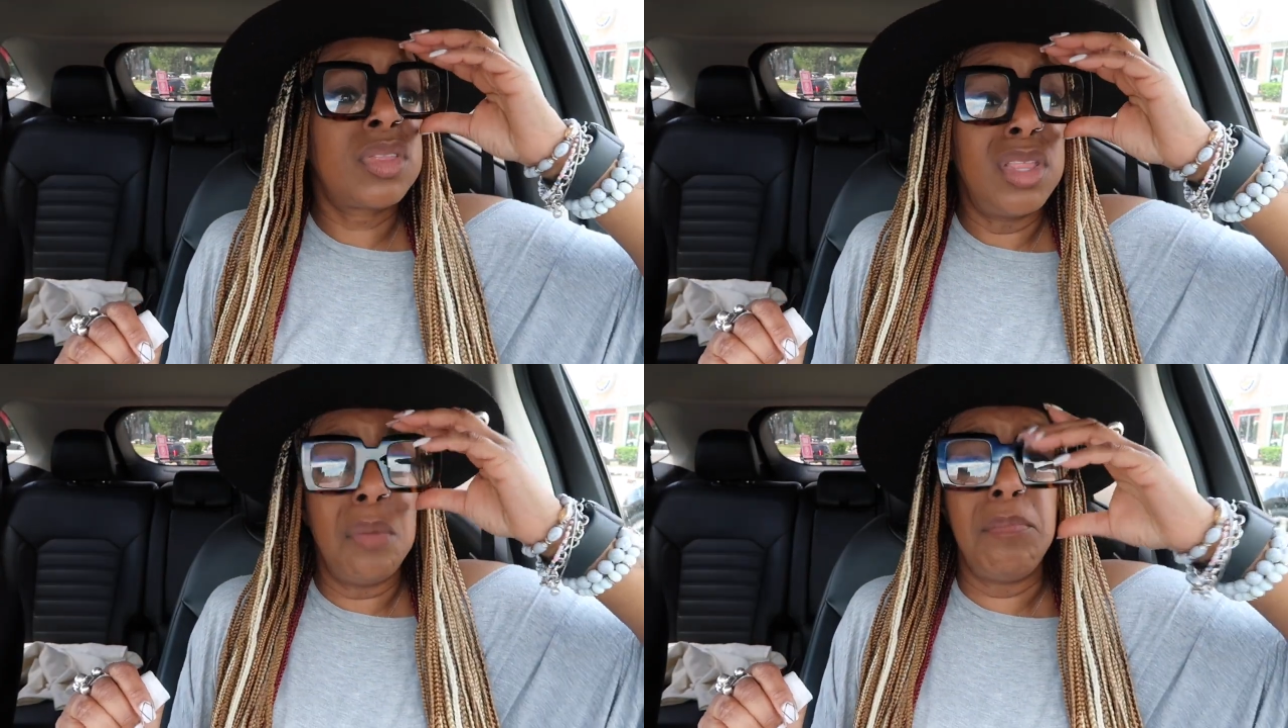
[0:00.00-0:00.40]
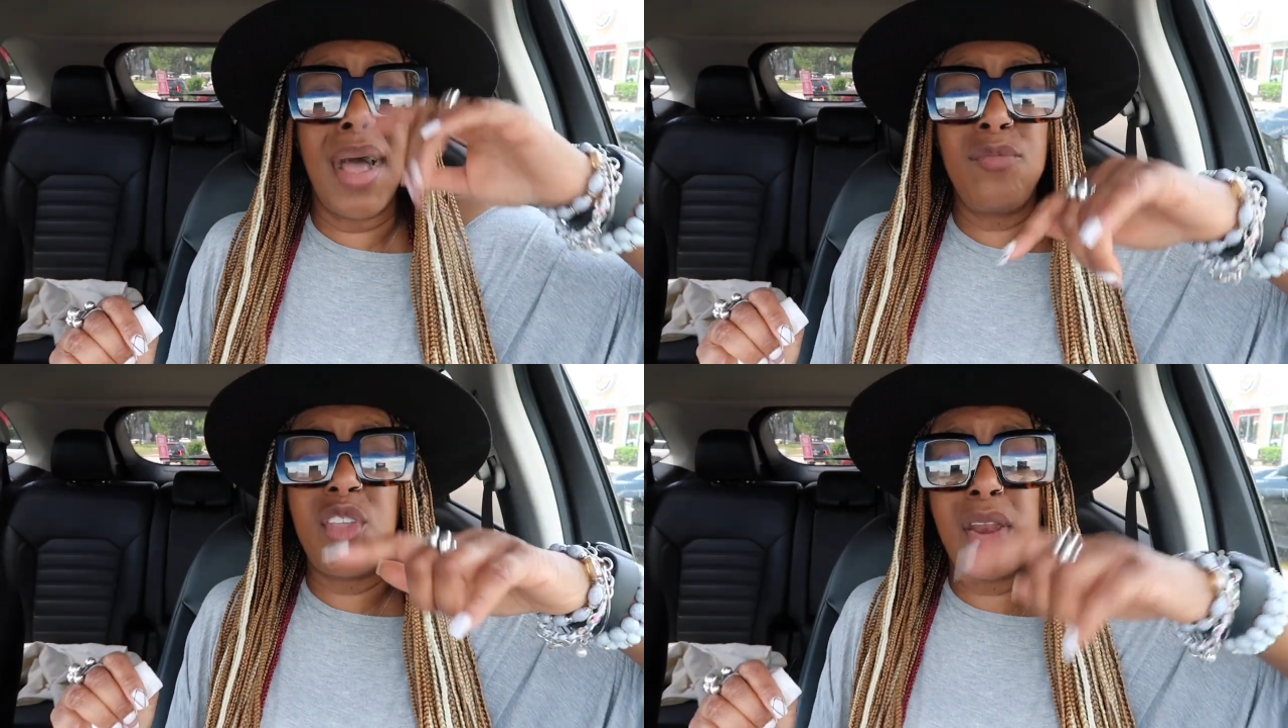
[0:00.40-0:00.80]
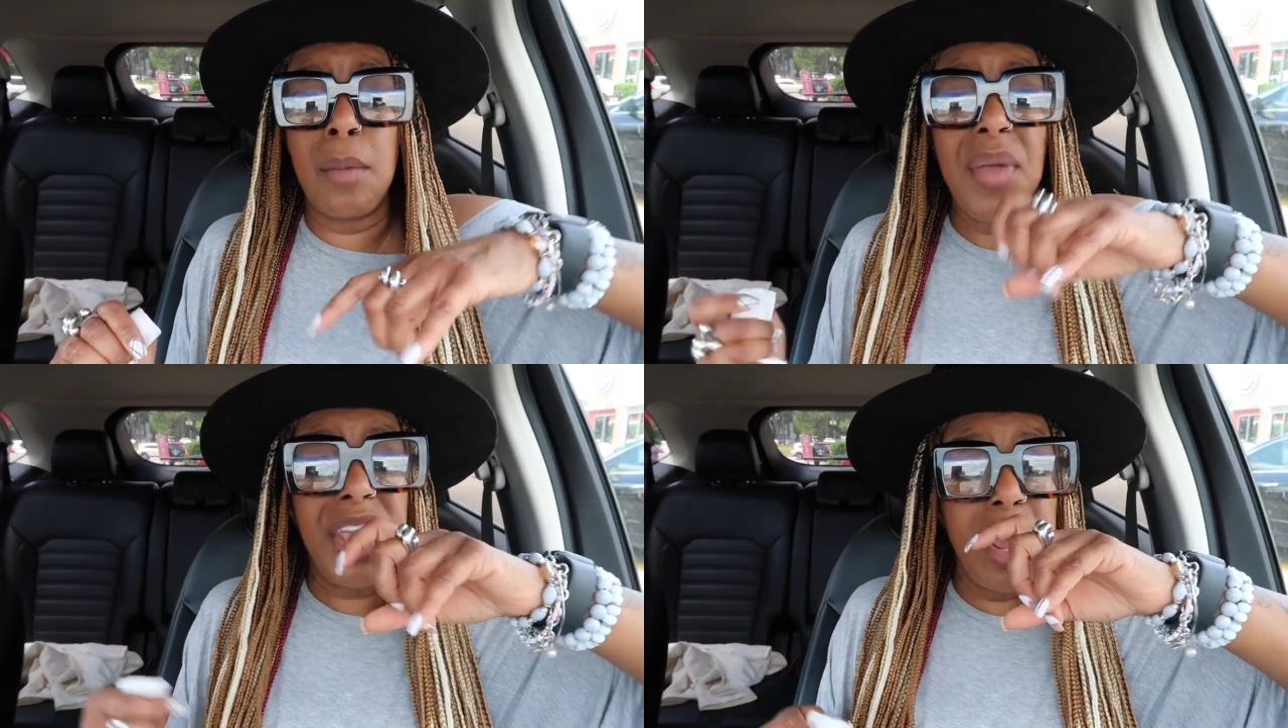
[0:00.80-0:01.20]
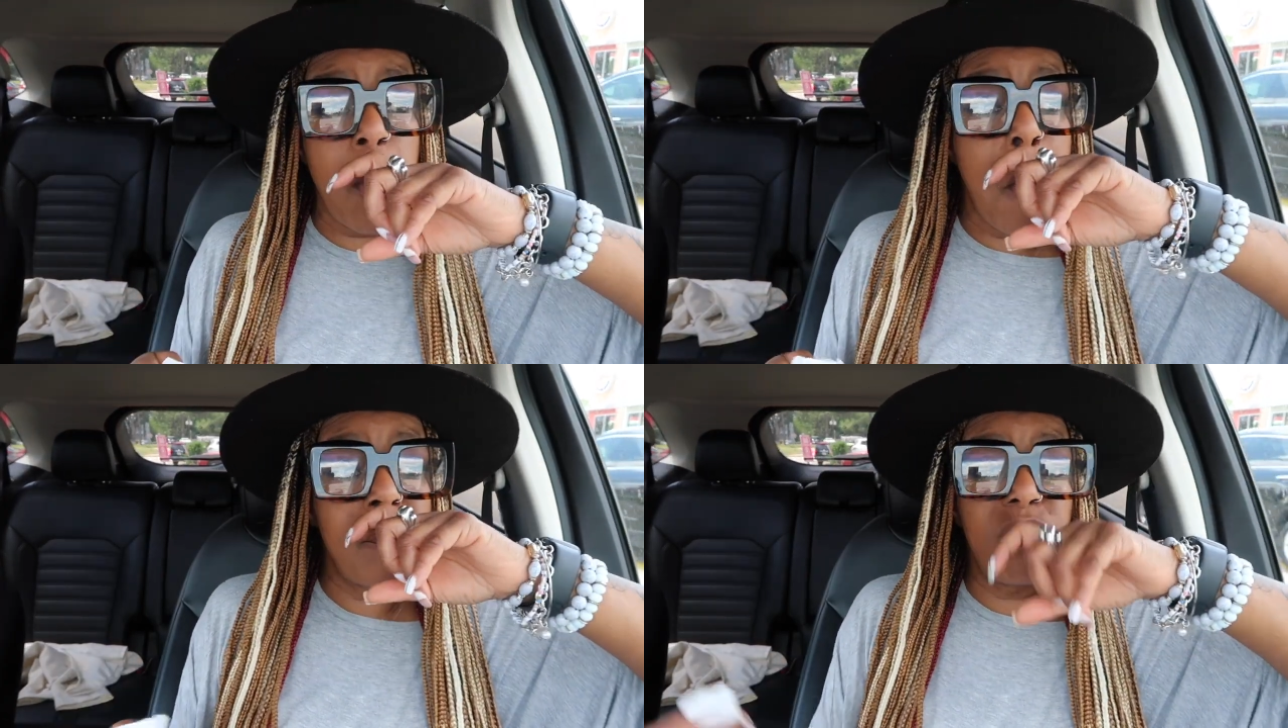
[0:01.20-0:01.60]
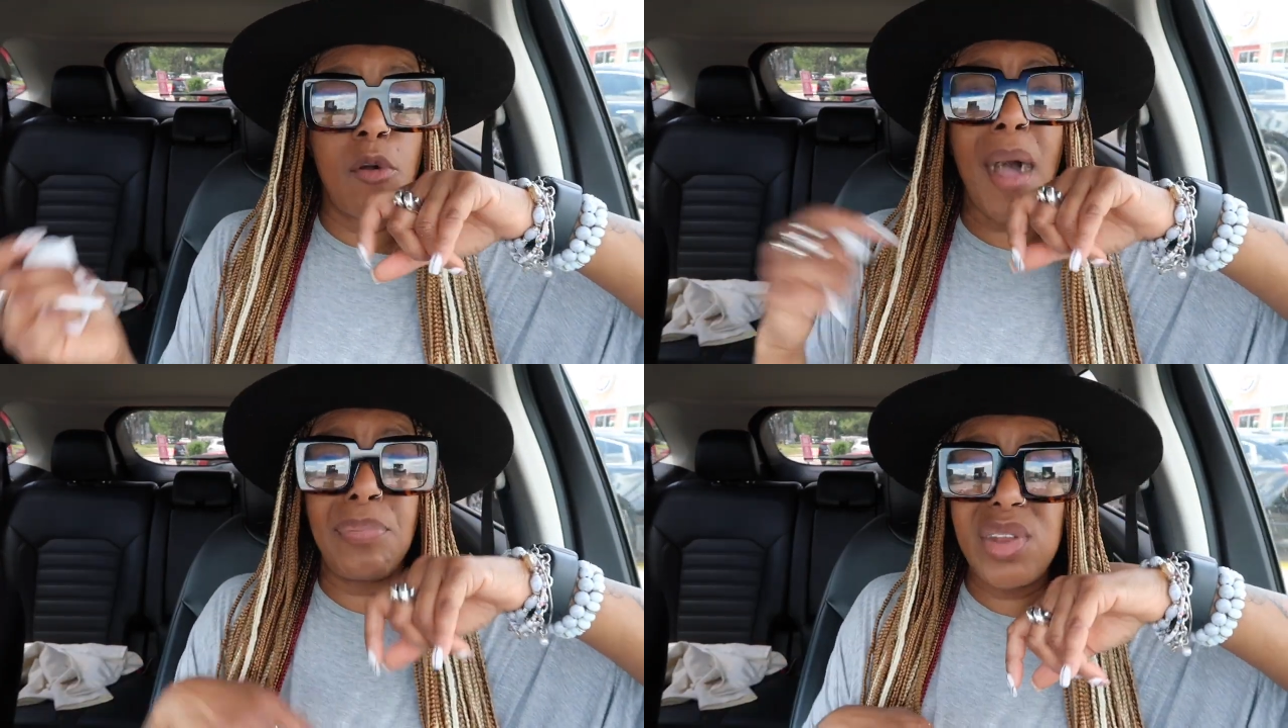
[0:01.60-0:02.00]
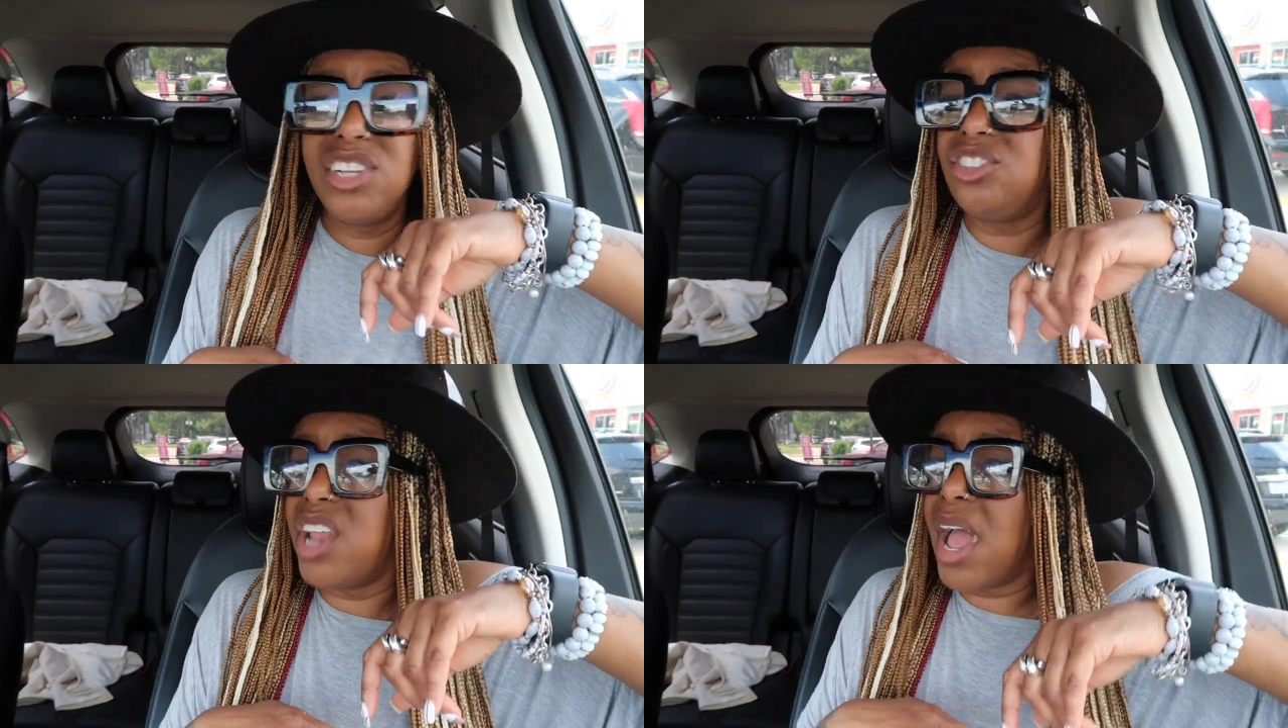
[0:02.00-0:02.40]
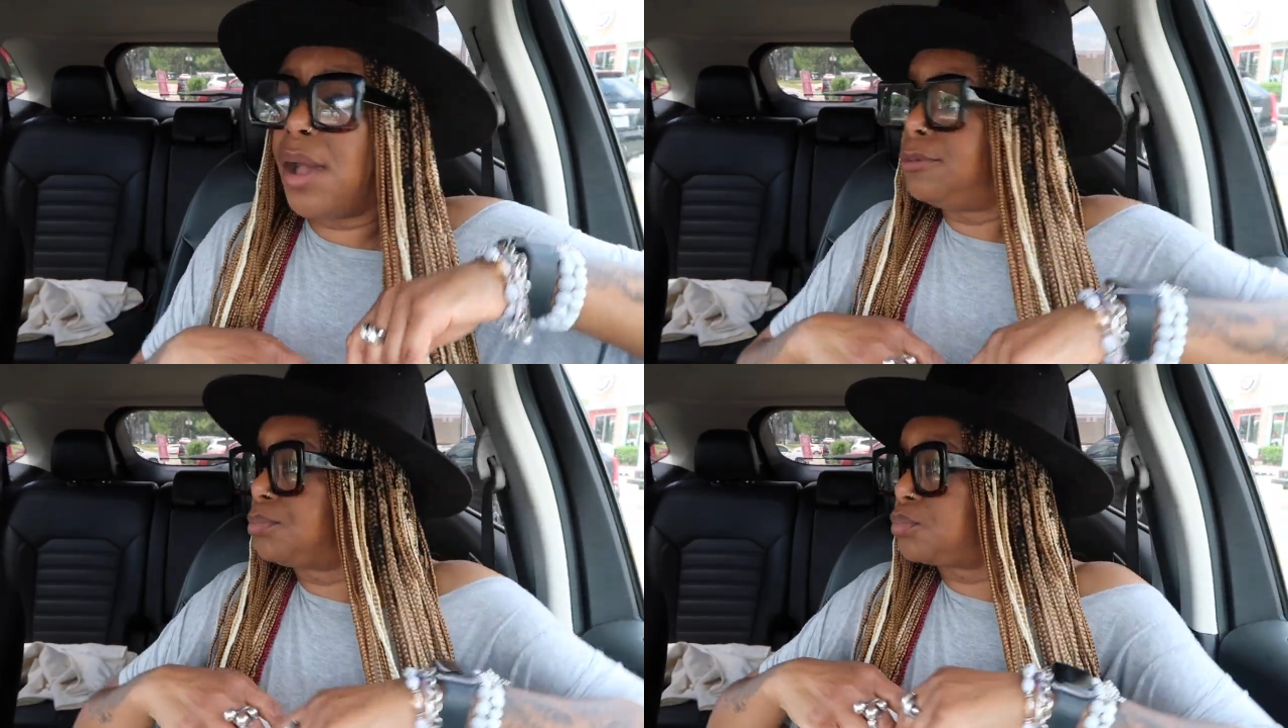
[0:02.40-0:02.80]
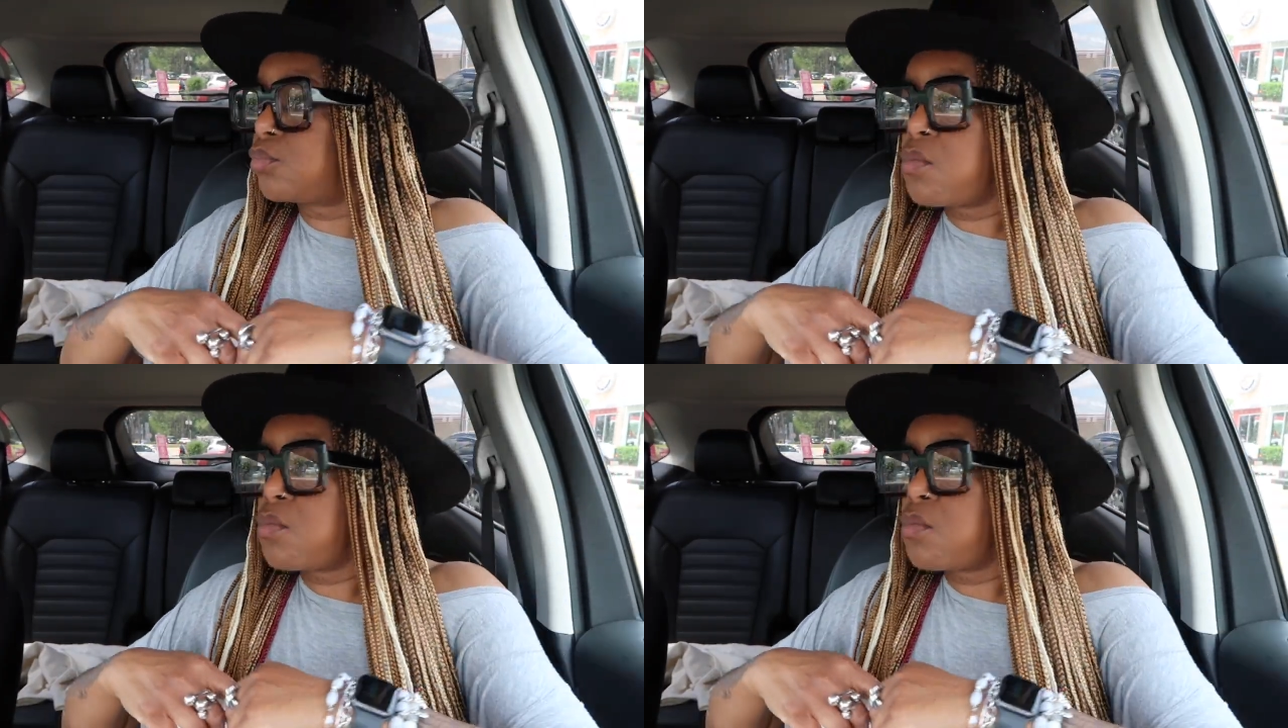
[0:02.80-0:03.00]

the amount that I'm paying for my place now,